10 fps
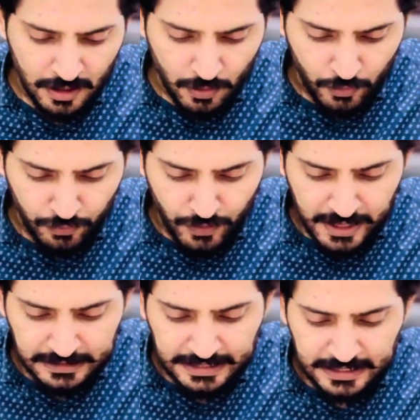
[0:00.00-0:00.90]
We
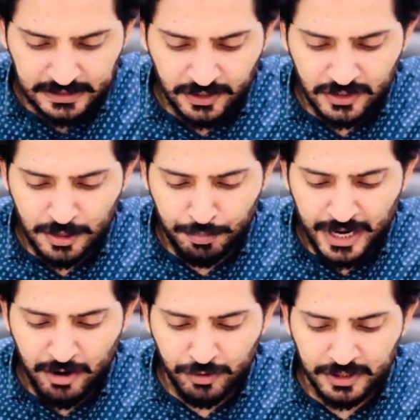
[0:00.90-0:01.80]
find that there is a
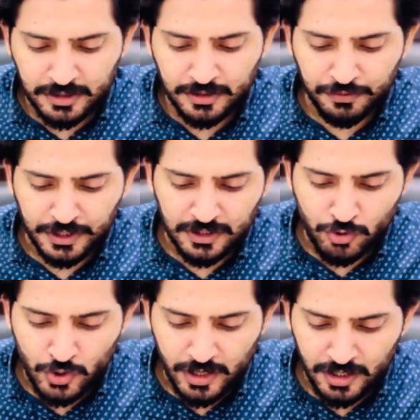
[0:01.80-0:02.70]
barrier with
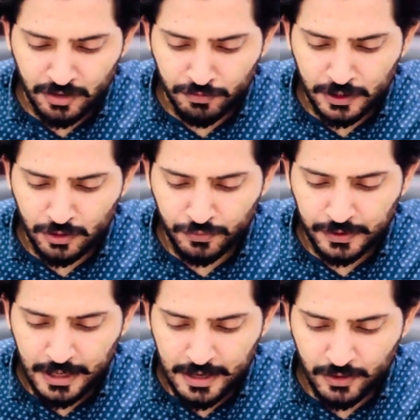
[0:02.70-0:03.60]
sharing one of
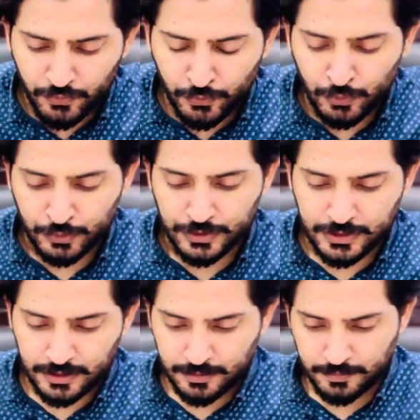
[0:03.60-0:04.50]
the
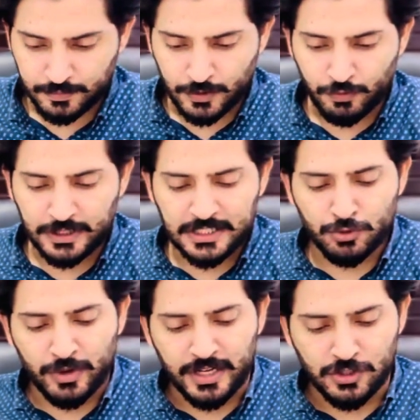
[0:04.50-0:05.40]
earphones with a
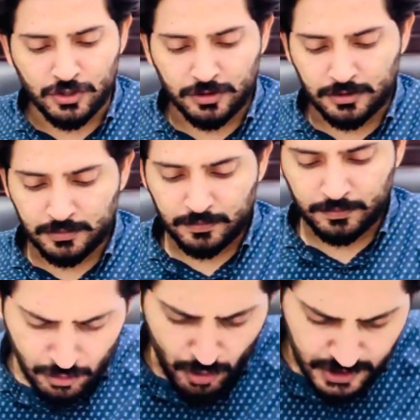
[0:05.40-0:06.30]
stranger.
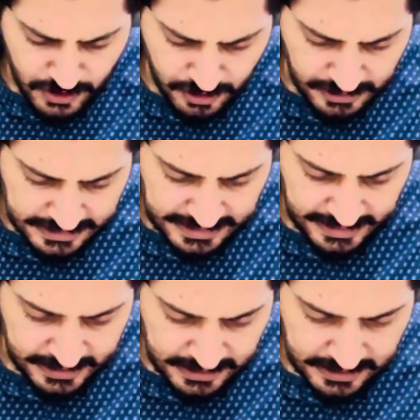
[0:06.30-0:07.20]
The question, he
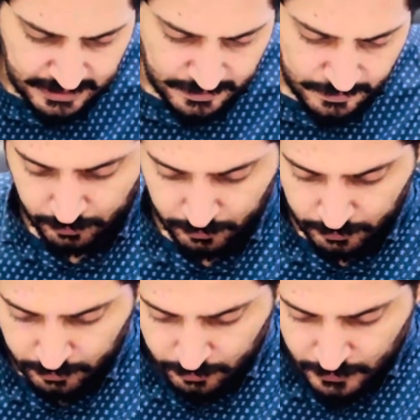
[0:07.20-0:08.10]
says,
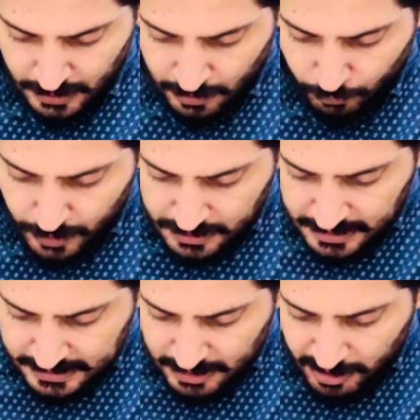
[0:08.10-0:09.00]
what
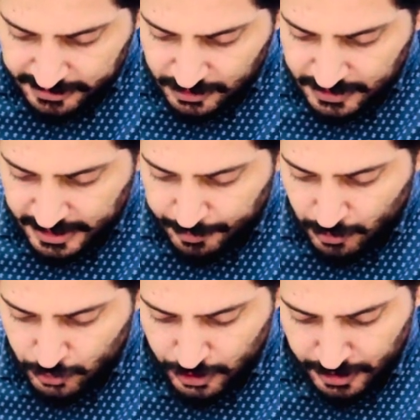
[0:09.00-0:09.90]
does the writer say
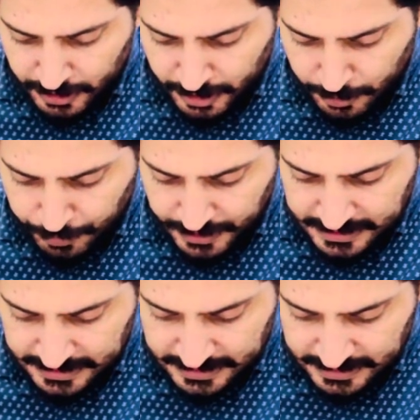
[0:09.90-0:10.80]
about sharing
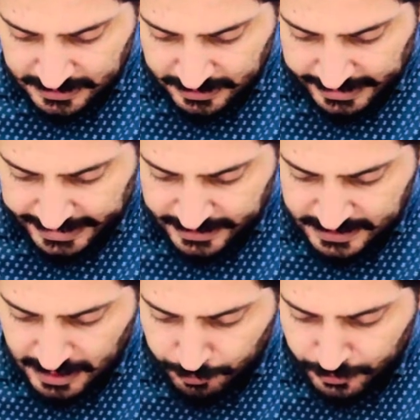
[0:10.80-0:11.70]
earpieces? It is
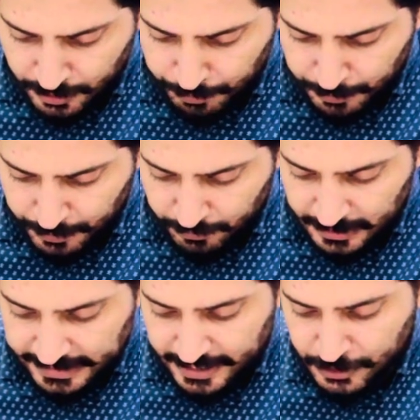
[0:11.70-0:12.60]
something people
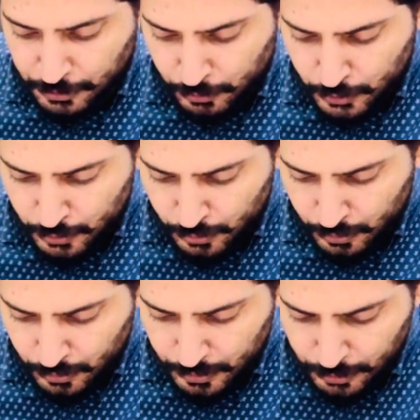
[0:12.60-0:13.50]
will get used
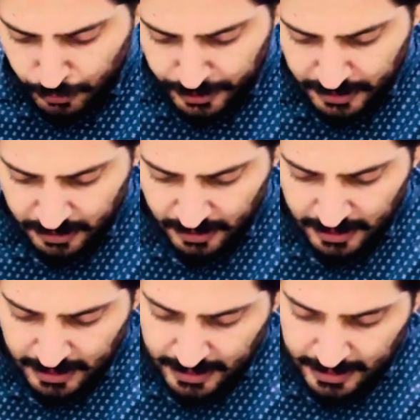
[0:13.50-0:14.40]
to doing.
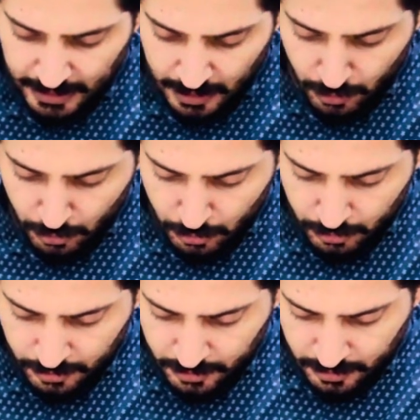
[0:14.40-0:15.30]

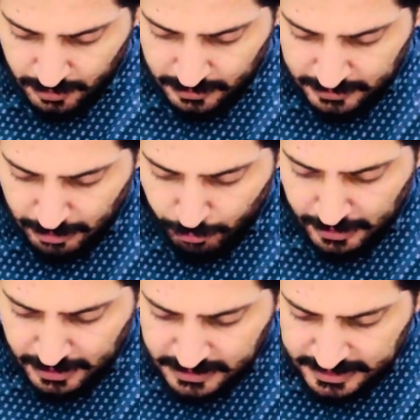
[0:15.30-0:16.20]
No, the
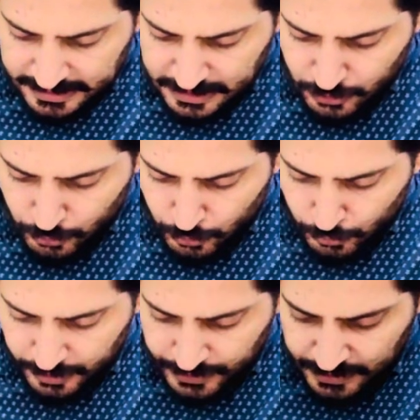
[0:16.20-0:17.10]
reluctance to do
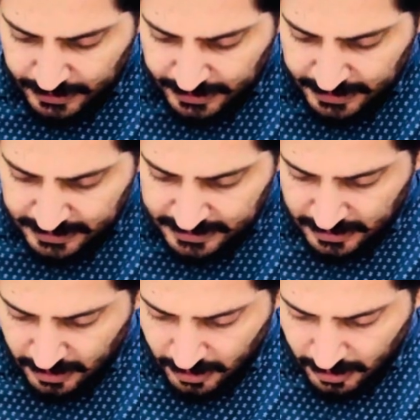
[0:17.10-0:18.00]
this
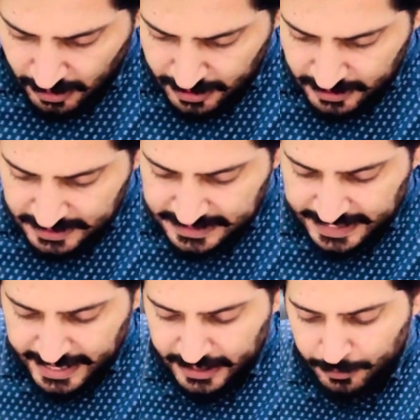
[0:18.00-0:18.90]
is
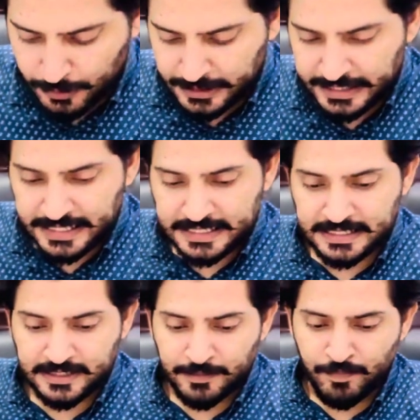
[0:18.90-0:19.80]
understandable.
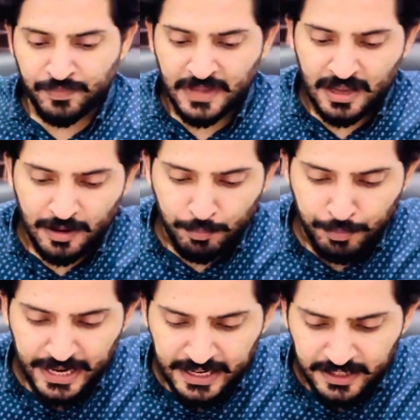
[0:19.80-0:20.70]
Yes,
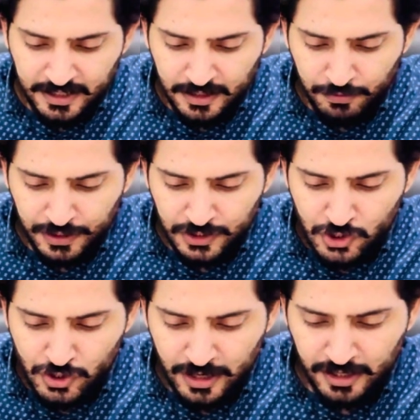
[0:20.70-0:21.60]
barrier with
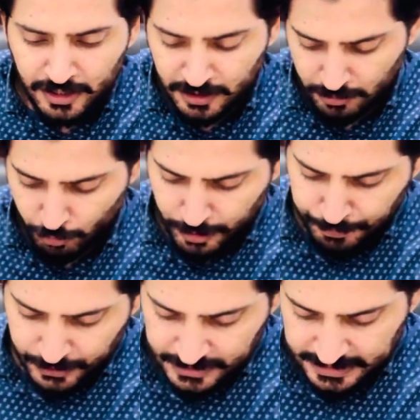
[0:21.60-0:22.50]
sharing
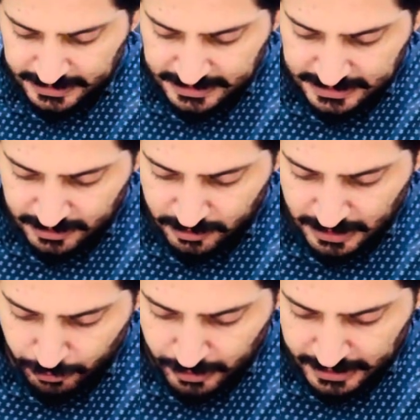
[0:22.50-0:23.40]
represents
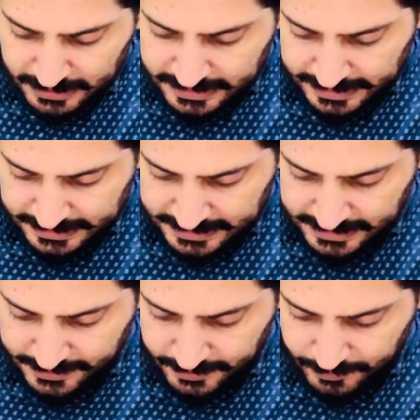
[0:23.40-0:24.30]
the
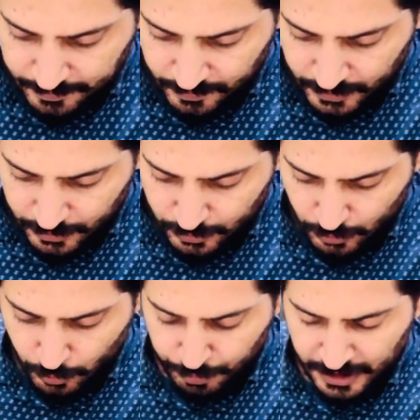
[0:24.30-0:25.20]
reluctance.
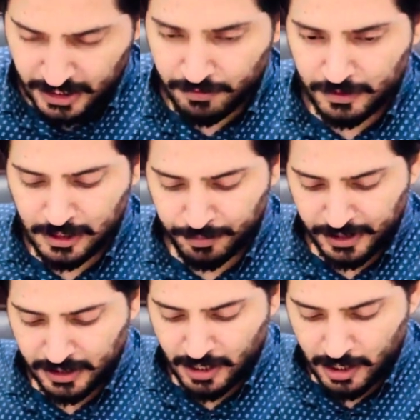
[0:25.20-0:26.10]
So B will
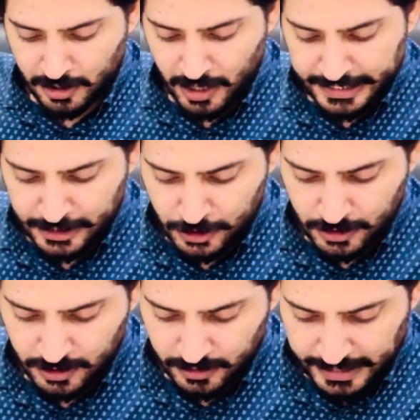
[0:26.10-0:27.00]
be our
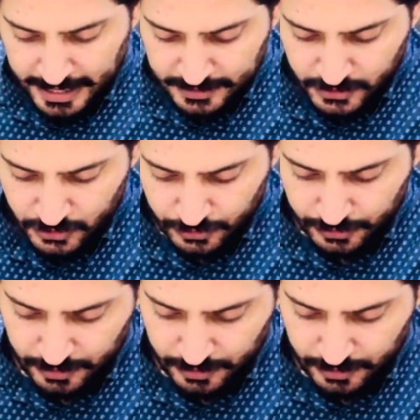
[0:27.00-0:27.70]
right answer.